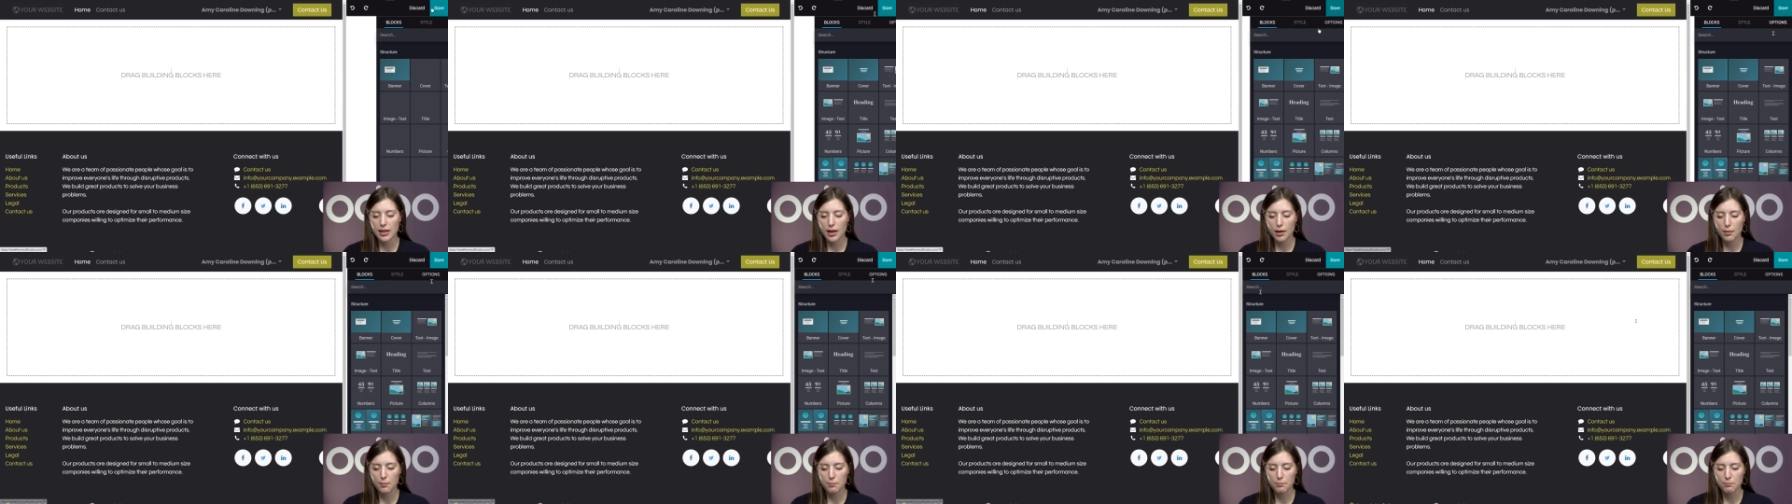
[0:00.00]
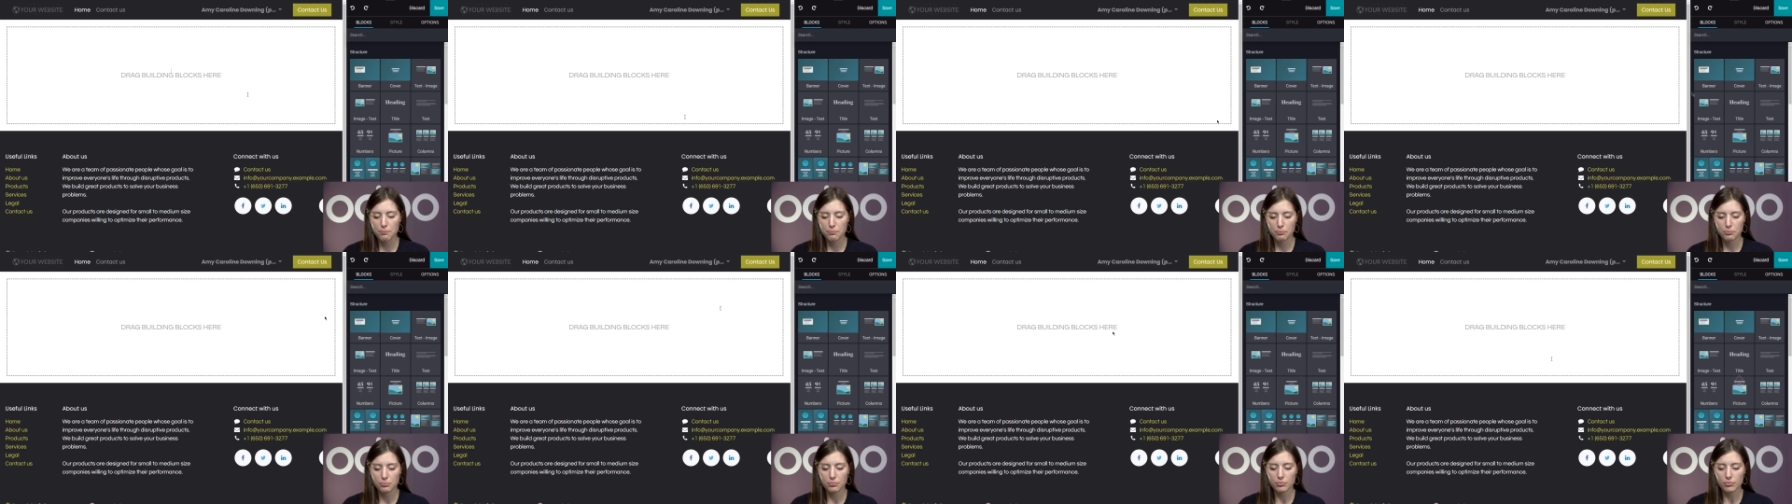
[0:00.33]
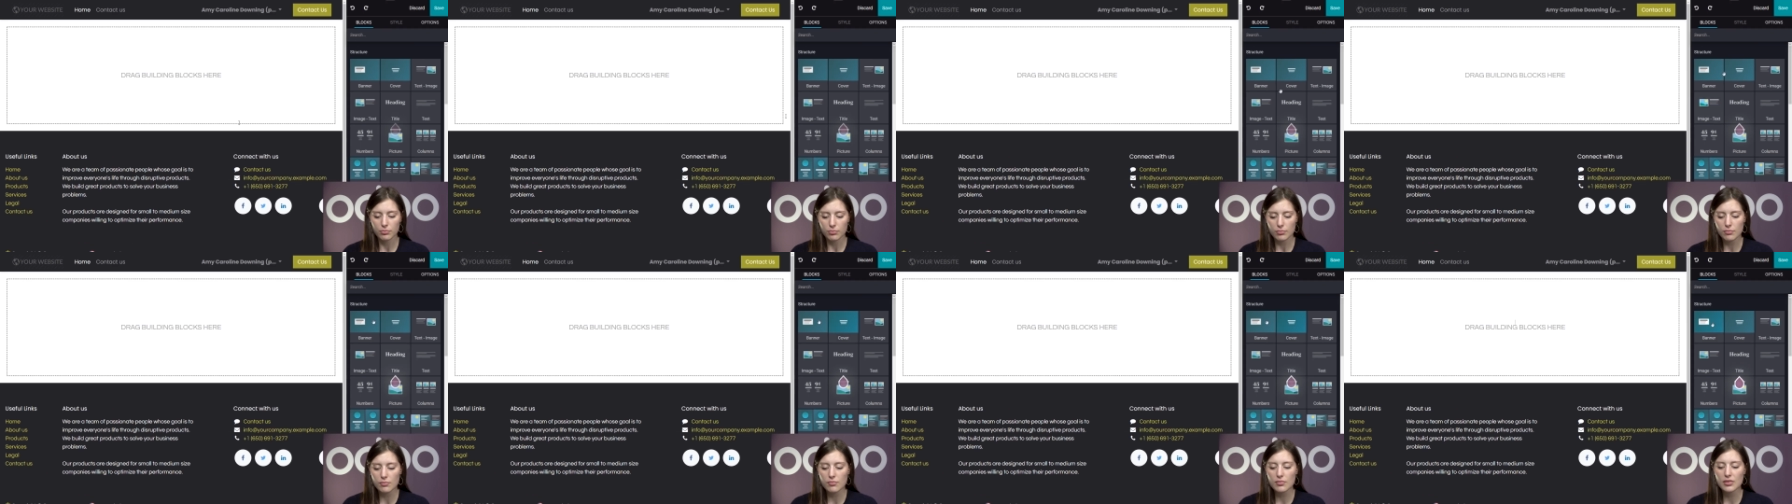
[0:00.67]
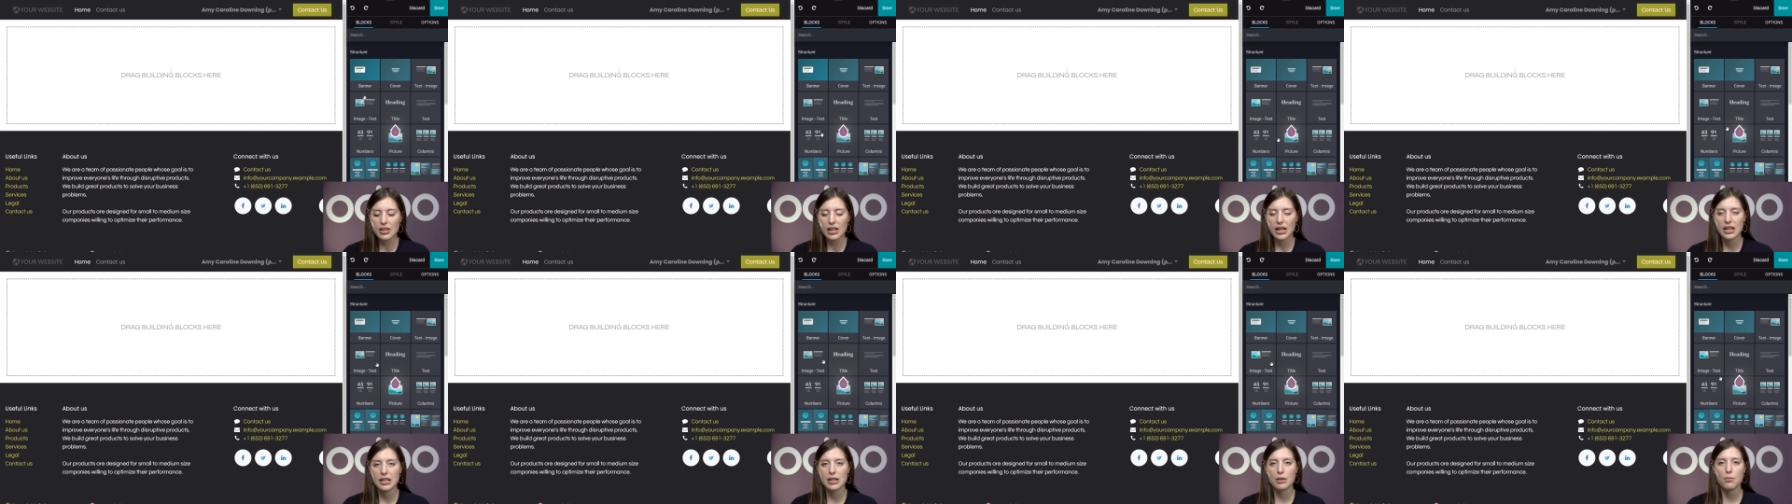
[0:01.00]
there.
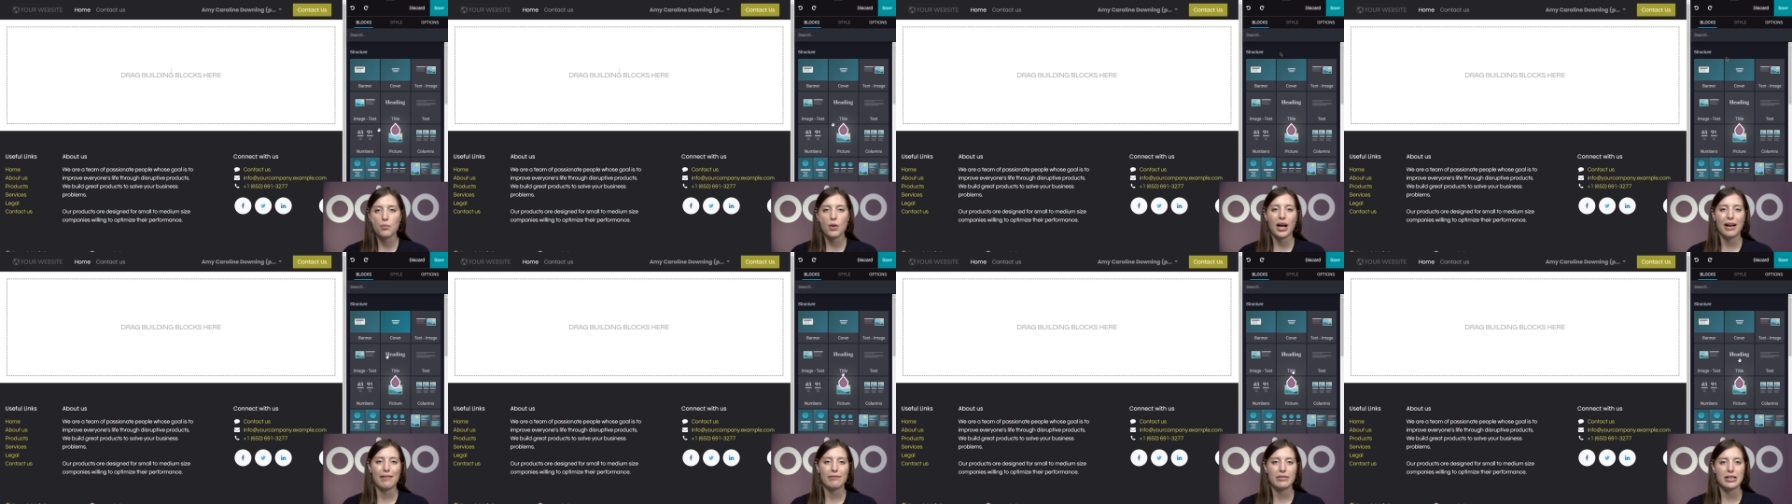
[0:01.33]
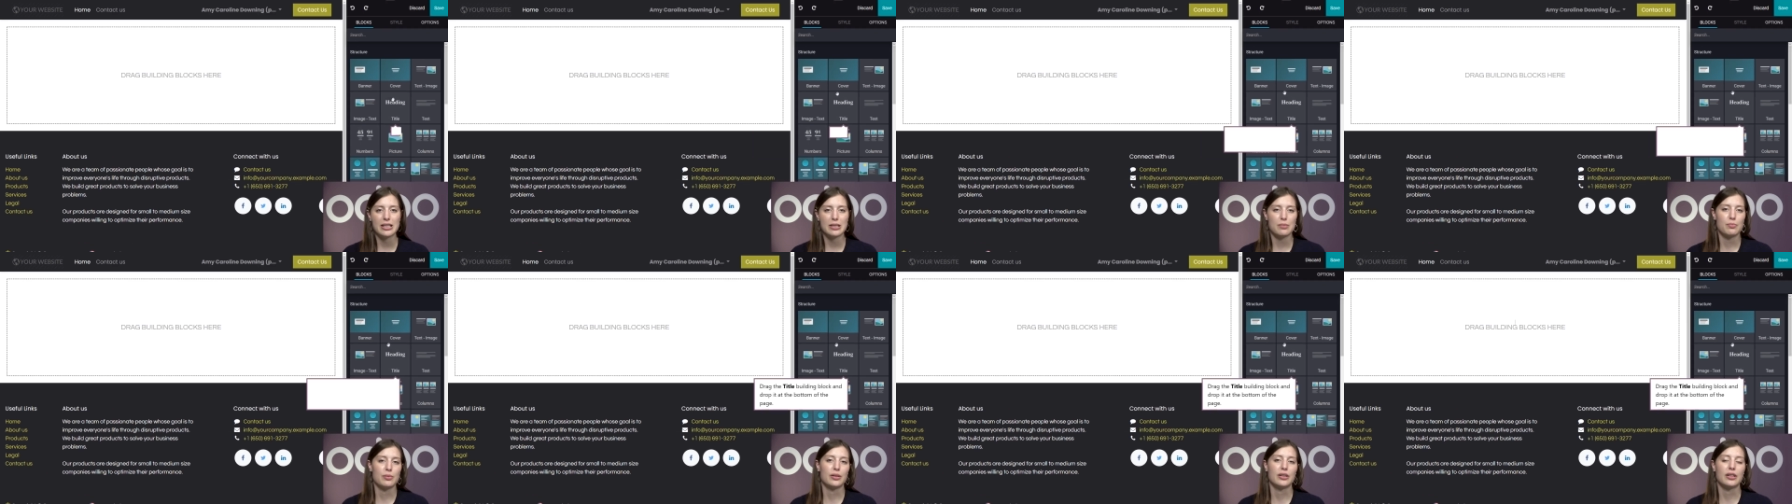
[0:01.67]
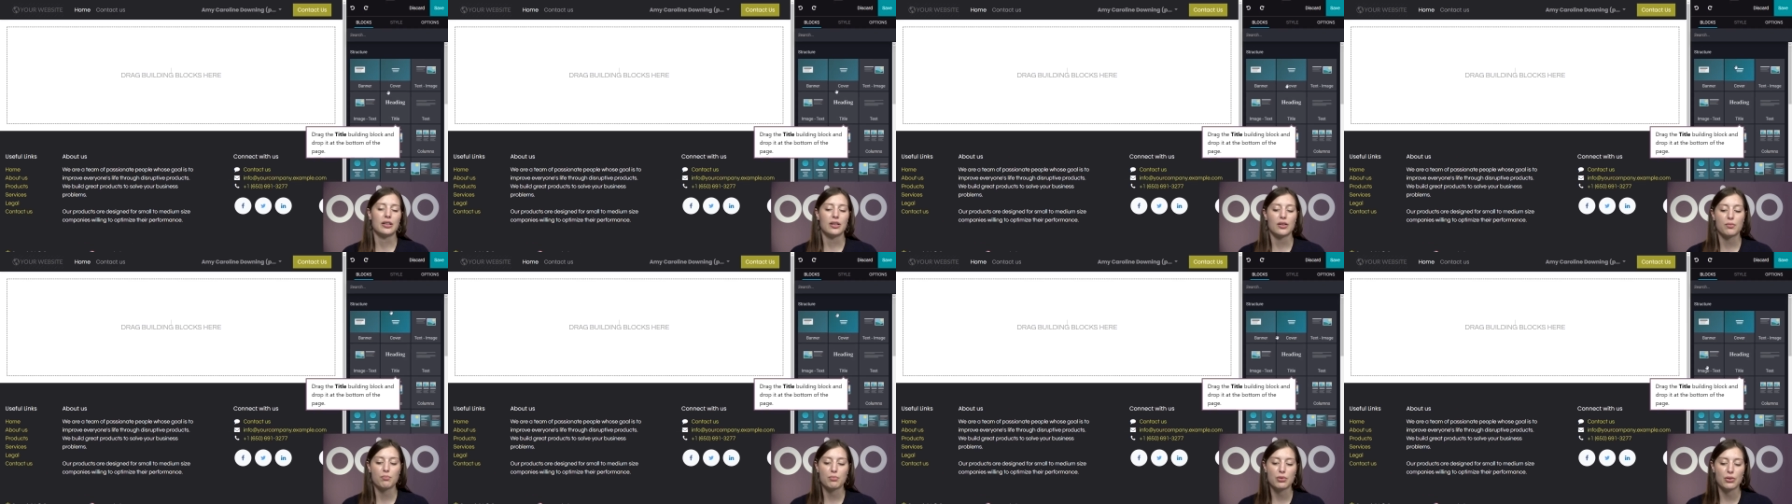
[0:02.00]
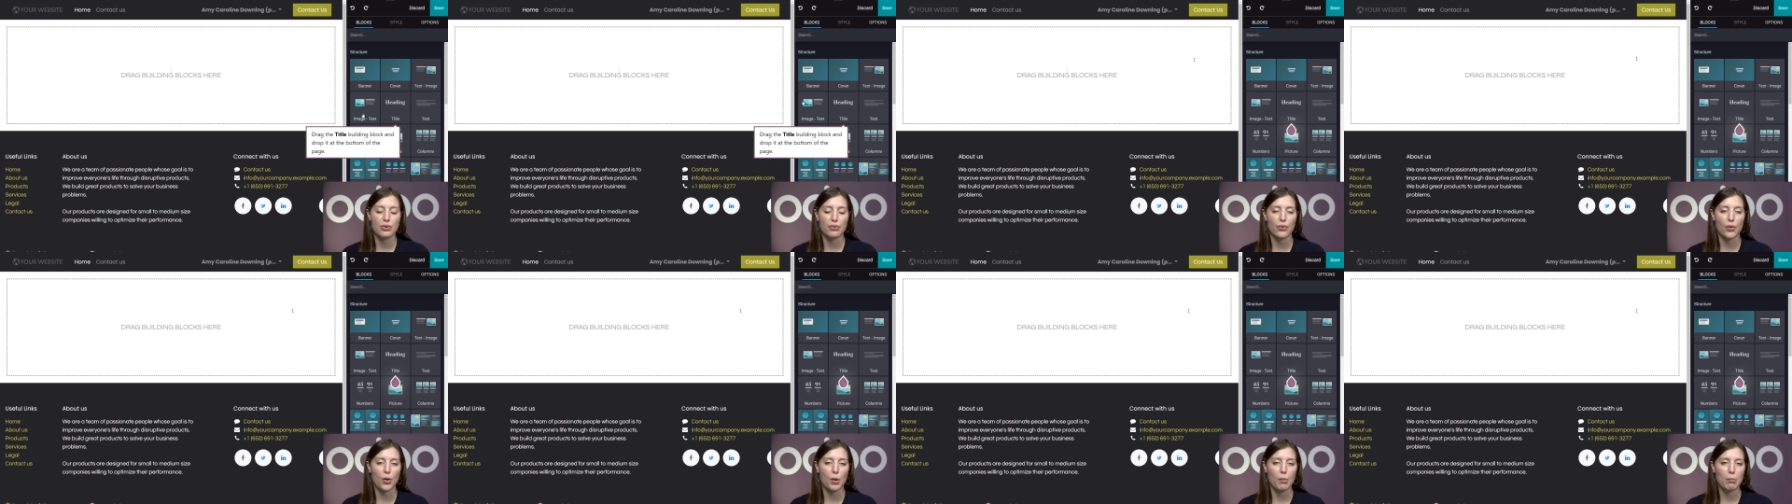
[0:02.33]
And then we'll have these
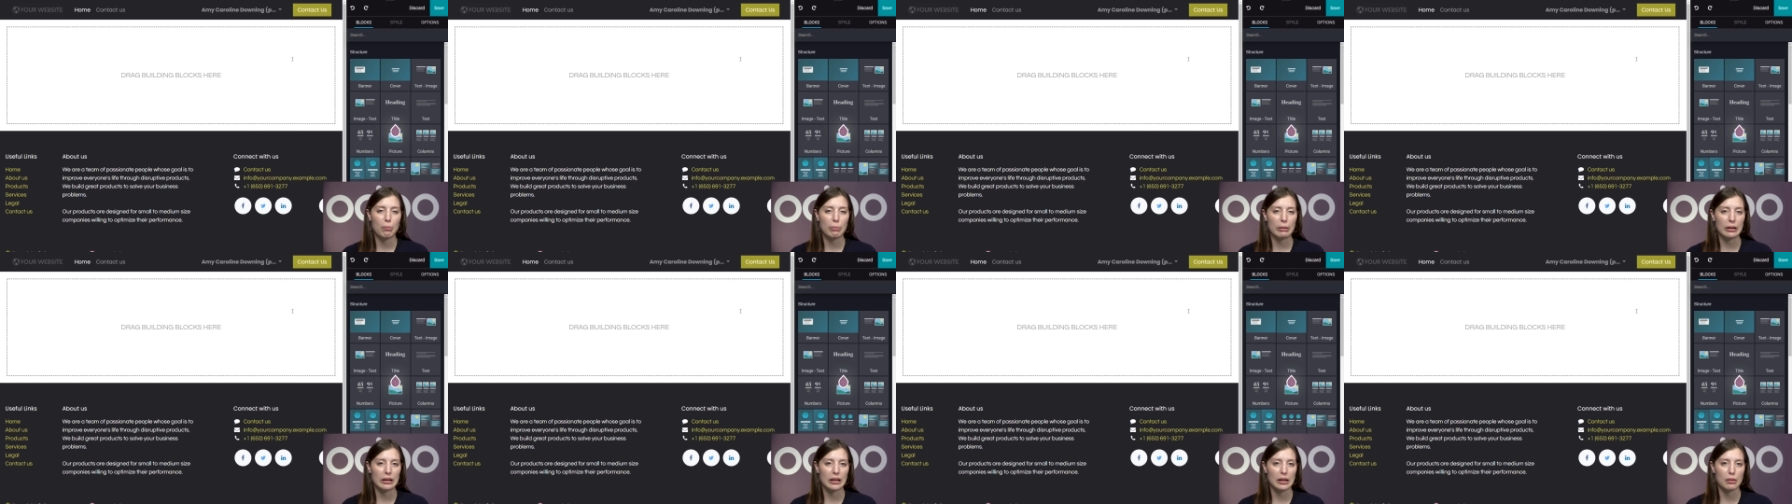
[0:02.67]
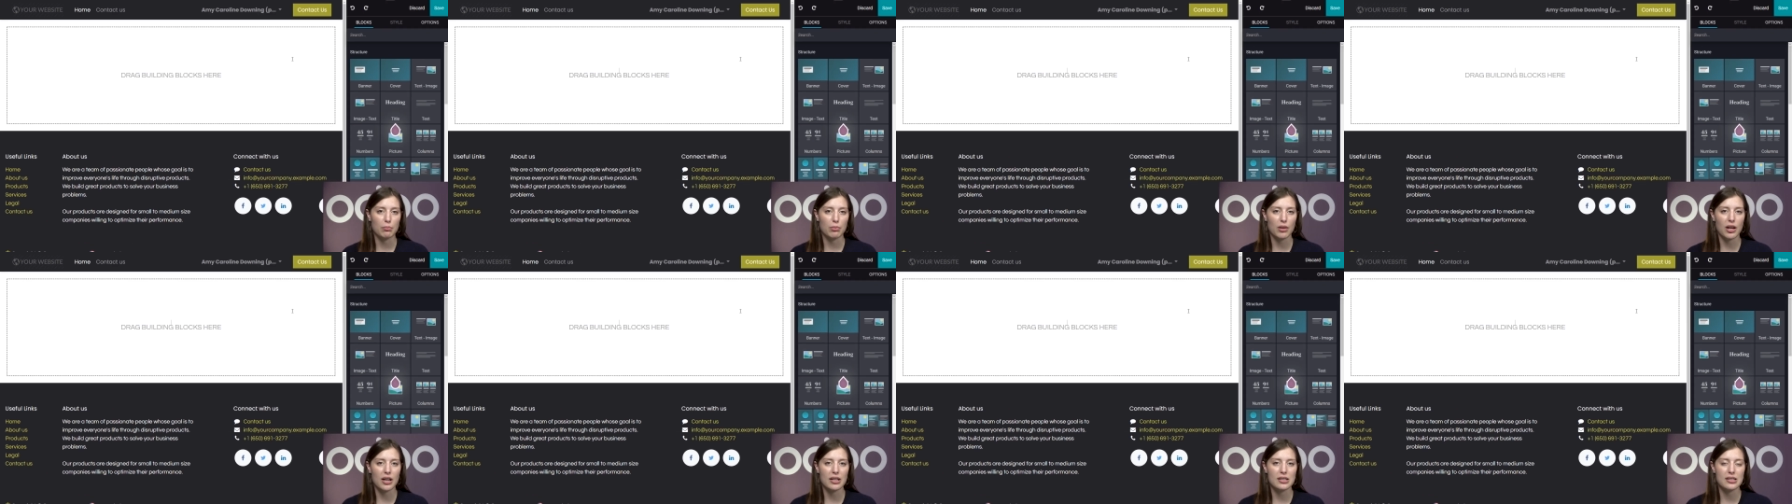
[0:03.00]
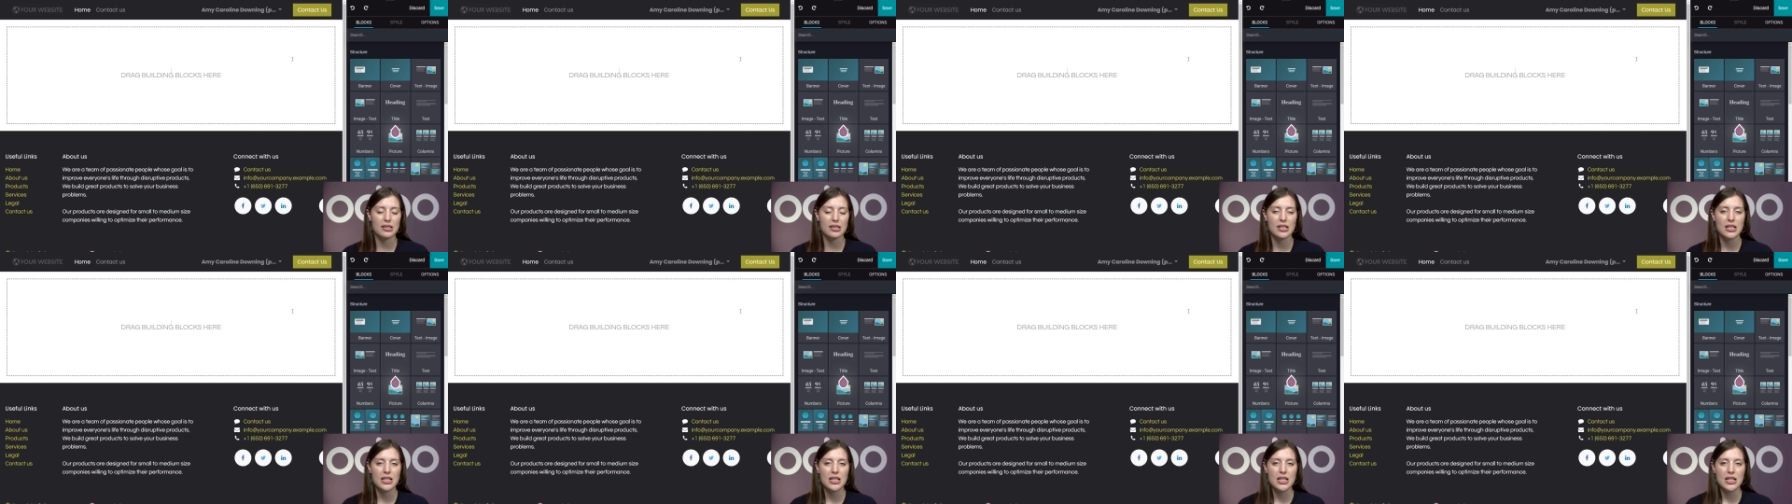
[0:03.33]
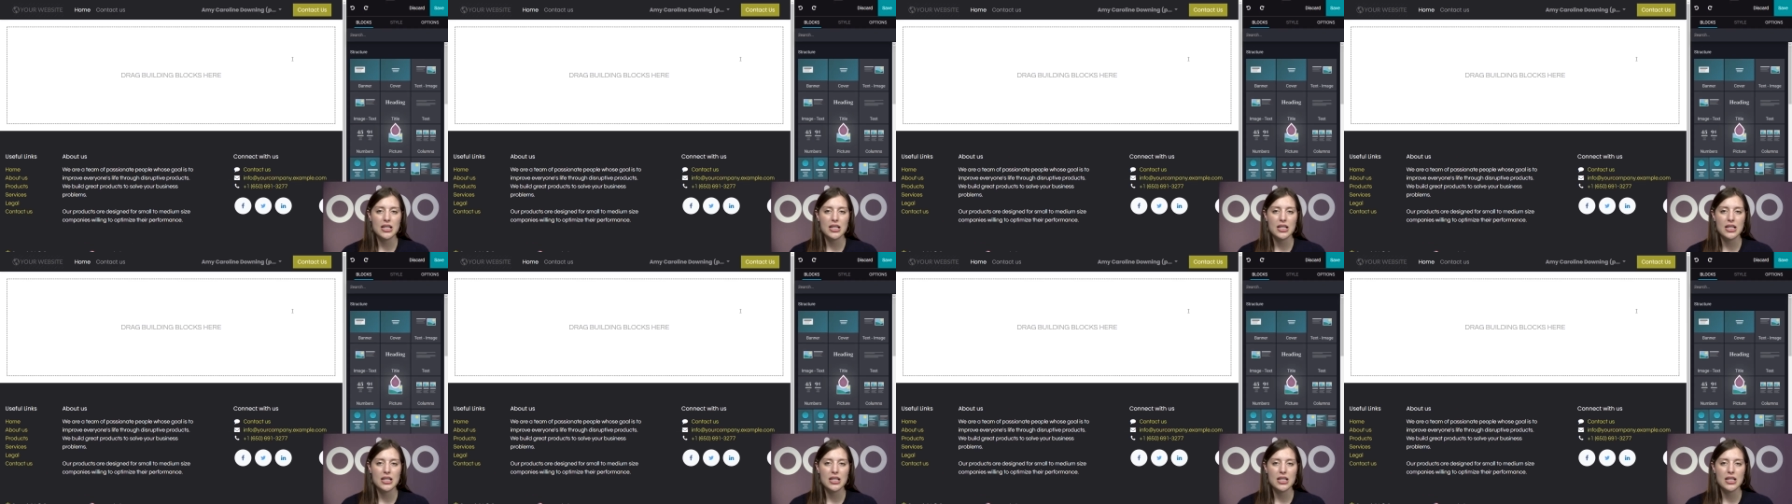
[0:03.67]
beautiful building blocks.